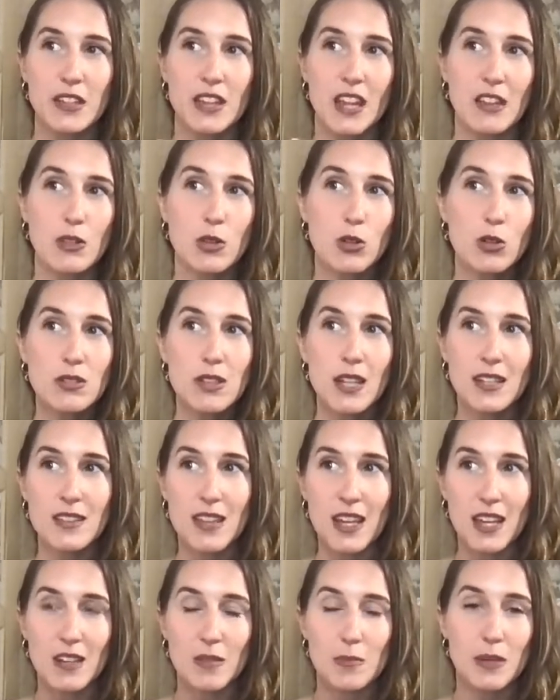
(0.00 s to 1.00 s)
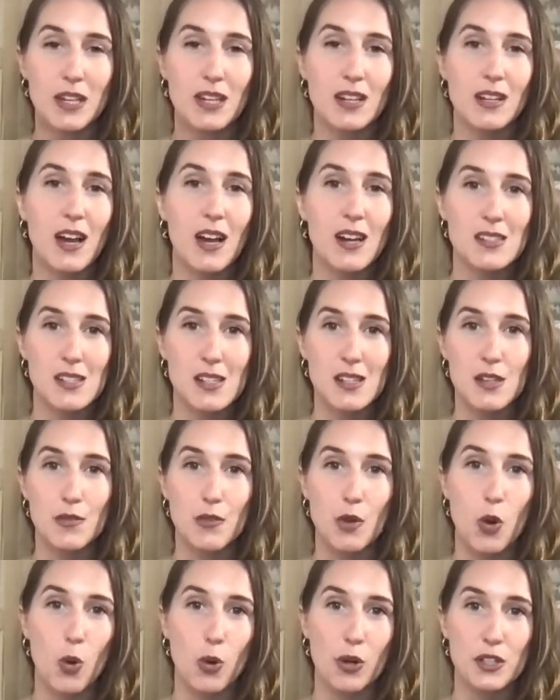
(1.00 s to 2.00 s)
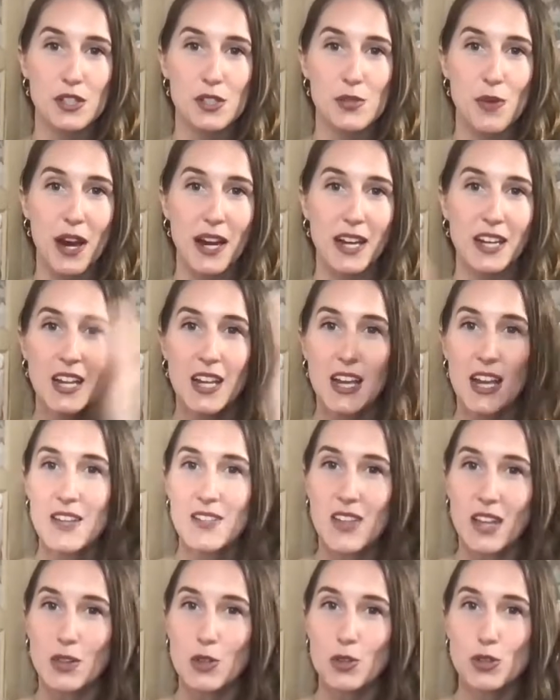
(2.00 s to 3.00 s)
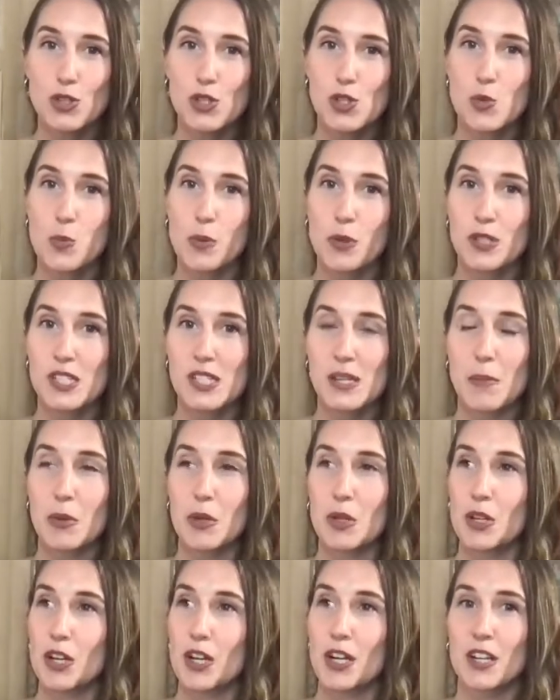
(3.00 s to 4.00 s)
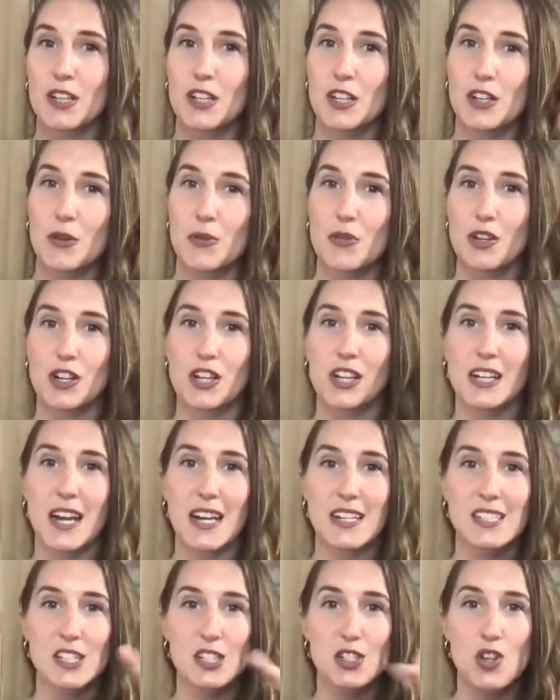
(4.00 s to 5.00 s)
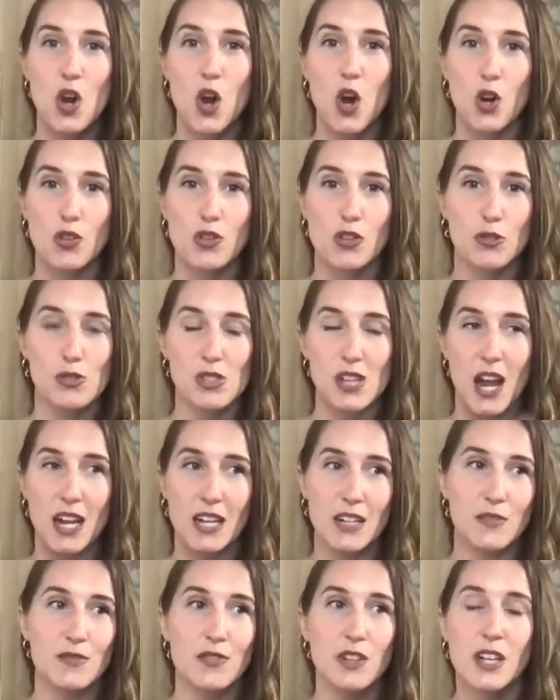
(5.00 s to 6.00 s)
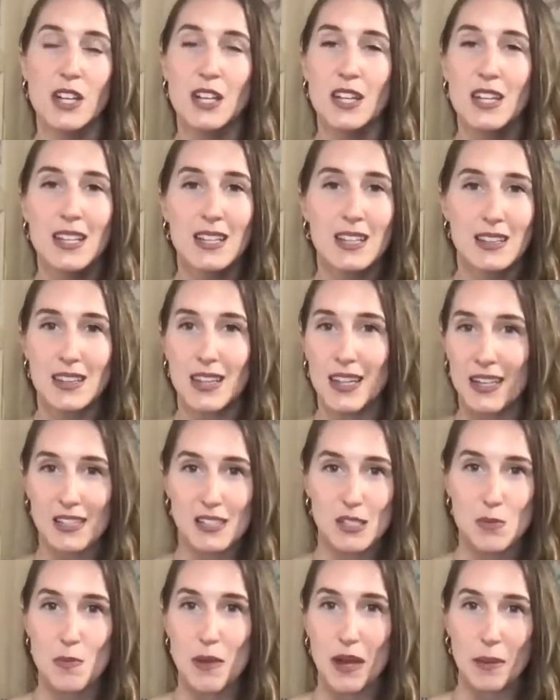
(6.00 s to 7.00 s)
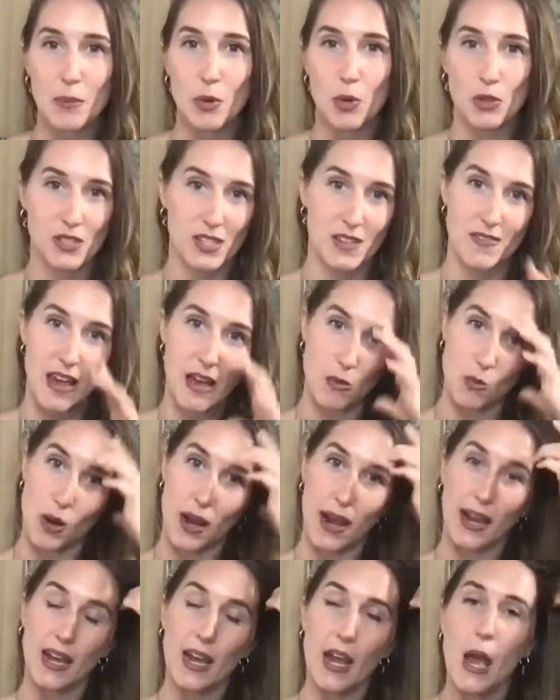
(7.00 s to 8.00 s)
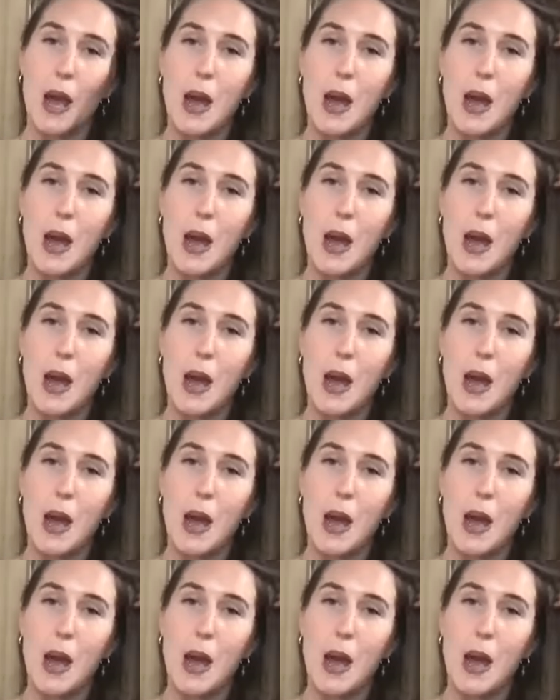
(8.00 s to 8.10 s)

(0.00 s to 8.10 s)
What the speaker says: They look like they could be a cousin of a horse, right? They look super similar. They're connected to all those kind of land mammals in that way.